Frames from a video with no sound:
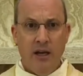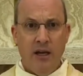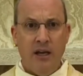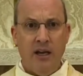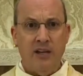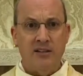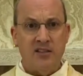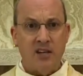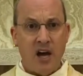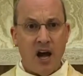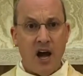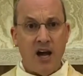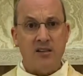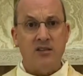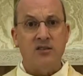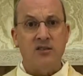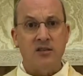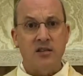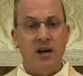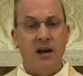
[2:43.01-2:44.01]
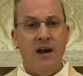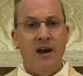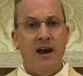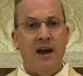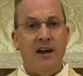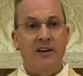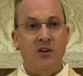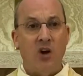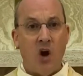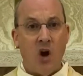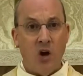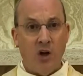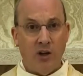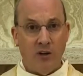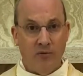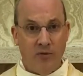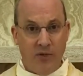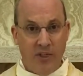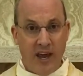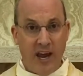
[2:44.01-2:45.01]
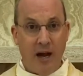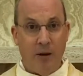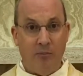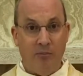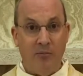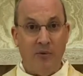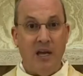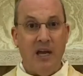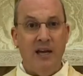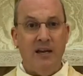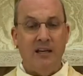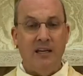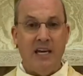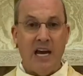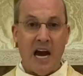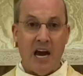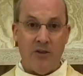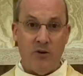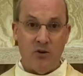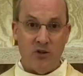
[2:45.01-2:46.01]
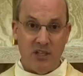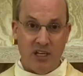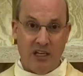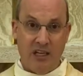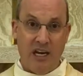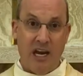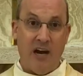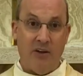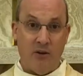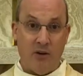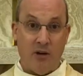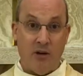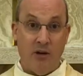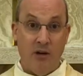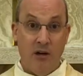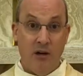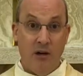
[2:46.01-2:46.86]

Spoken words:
It's us and all of them gathered together,